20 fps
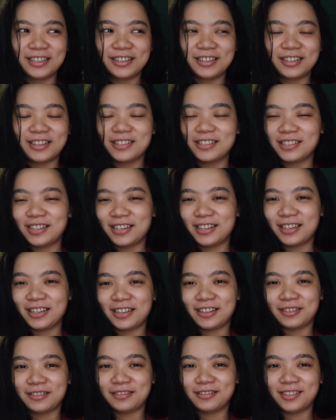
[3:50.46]
and I was like
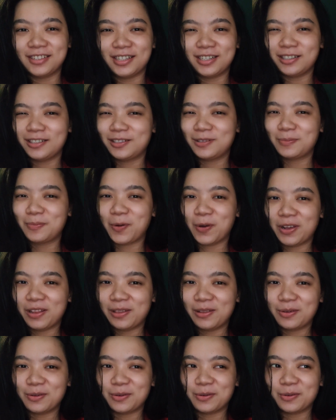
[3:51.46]
it'll spoil
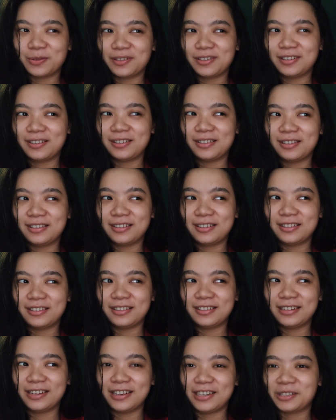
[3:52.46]
the whole
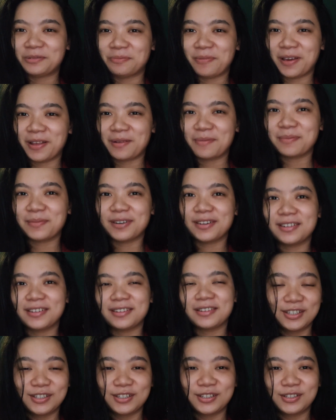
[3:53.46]

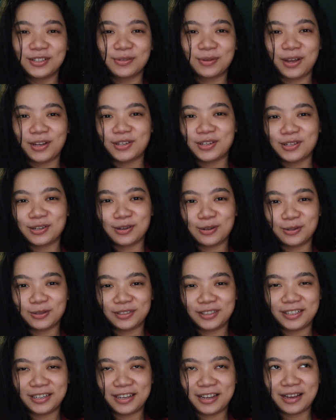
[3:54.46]
experiment so I just
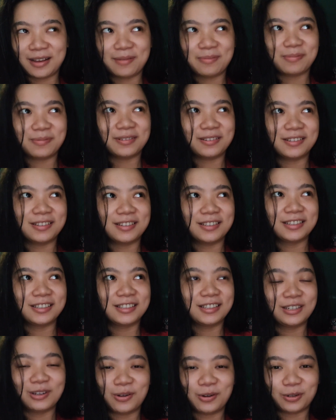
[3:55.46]
closed the app
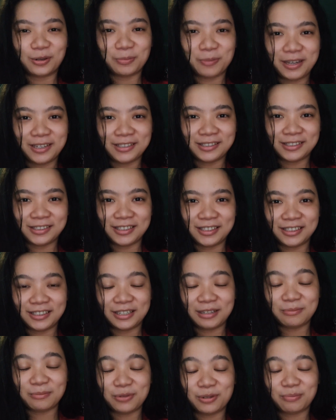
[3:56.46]
locked my screen
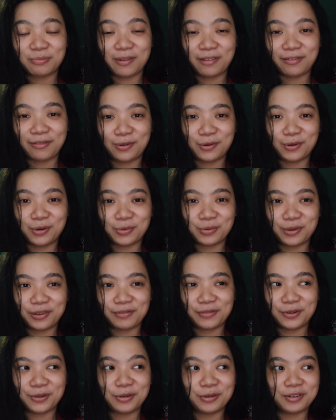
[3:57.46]
and put my phone away
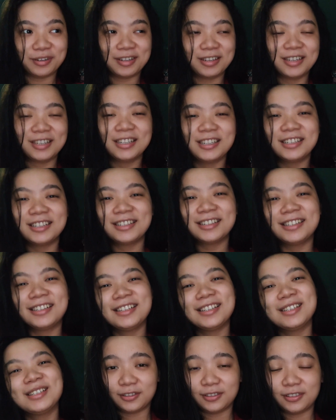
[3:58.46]
for good
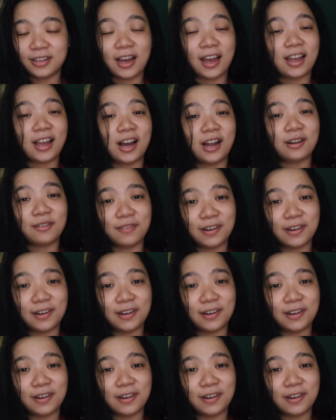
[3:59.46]
I can't